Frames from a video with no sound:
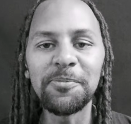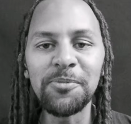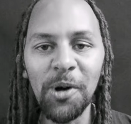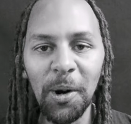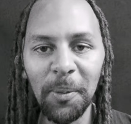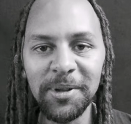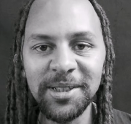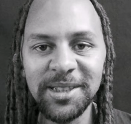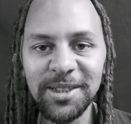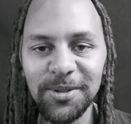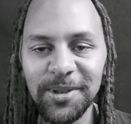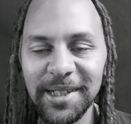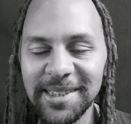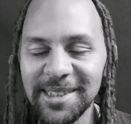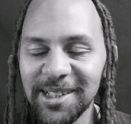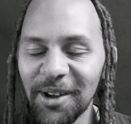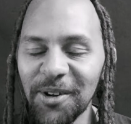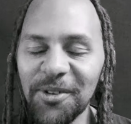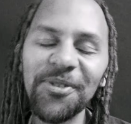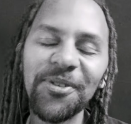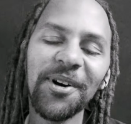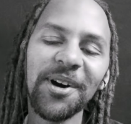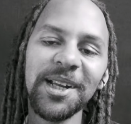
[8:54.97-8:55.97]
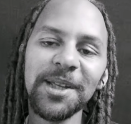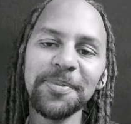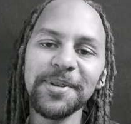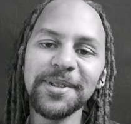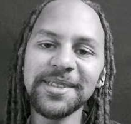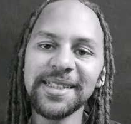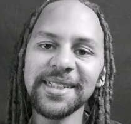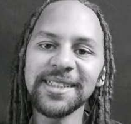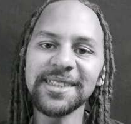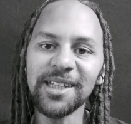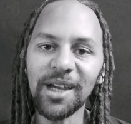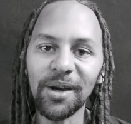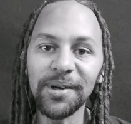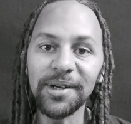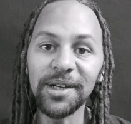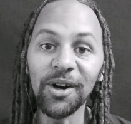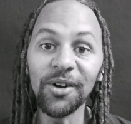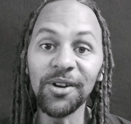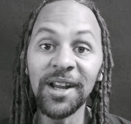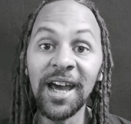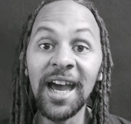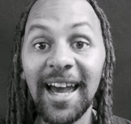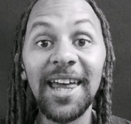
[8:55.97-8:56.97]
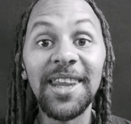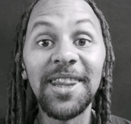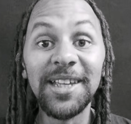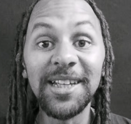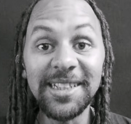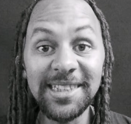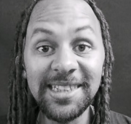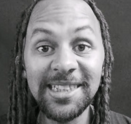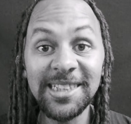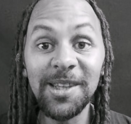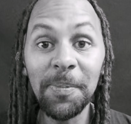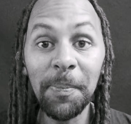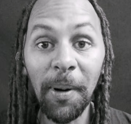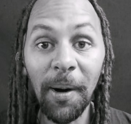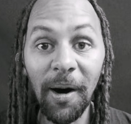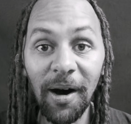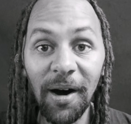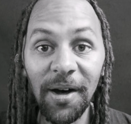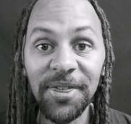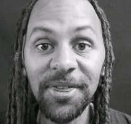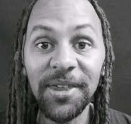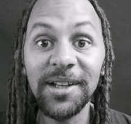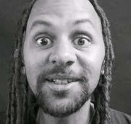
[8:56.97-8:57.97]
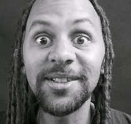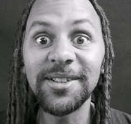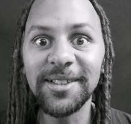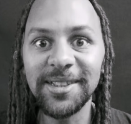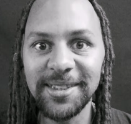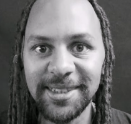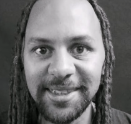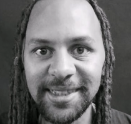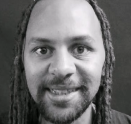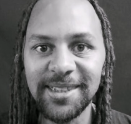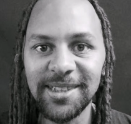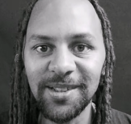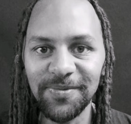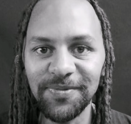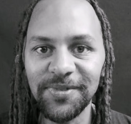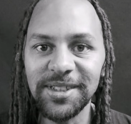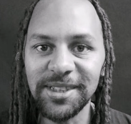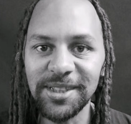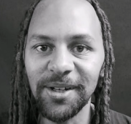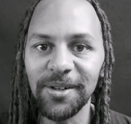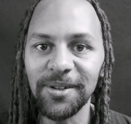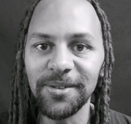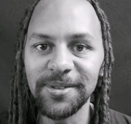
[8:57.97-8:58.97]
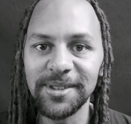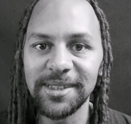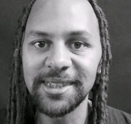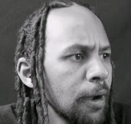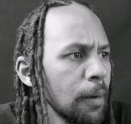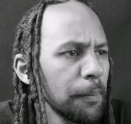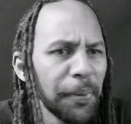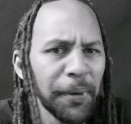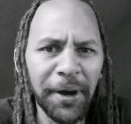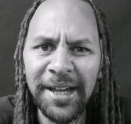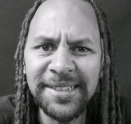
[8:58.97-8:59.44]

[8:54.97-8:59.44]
And I promise you there's no funny business going on. This is the path to consistent results.